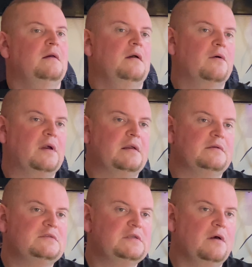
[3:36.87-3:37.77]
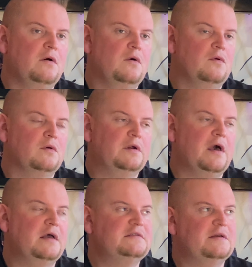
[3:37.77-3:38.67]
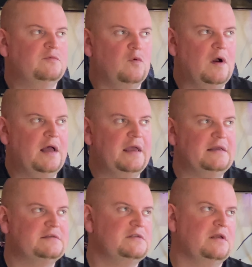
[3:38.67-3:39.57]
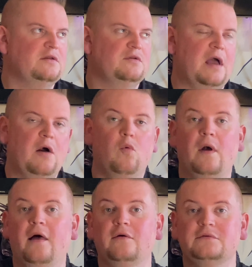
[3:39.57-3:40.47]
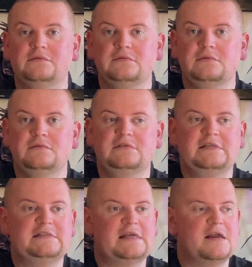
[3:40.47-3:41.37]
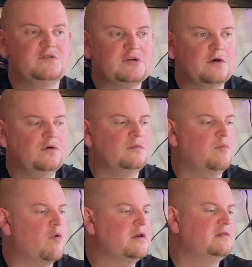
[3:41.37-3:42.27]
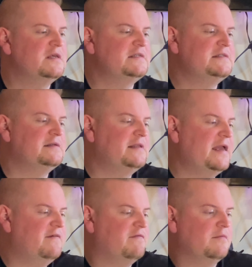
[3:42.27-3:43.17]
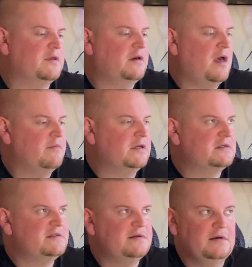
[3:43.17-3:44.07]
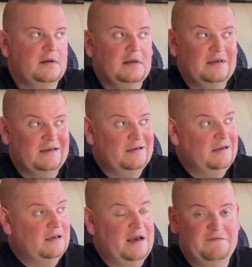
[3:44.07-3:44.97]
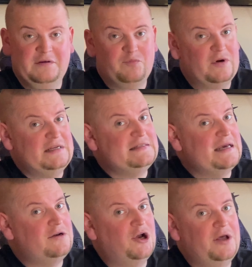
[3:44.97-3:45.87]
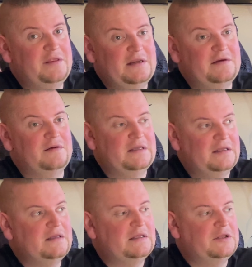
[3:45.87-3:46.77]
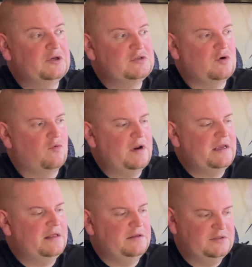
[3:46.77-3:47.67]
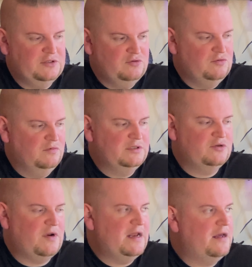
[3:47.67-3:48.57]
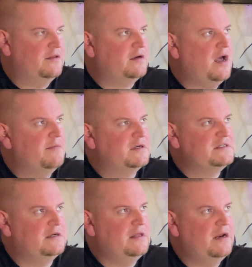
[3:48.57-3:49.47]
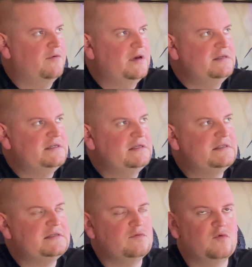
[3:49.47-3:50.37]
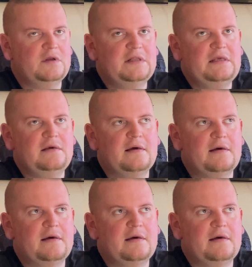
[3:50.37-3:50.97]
Okay, so concept-wise, how well did Sideshow bring this to life from the comics? I feel pretty dead on that it looks great. It looks straight out of the comics in a lot of ways. It's really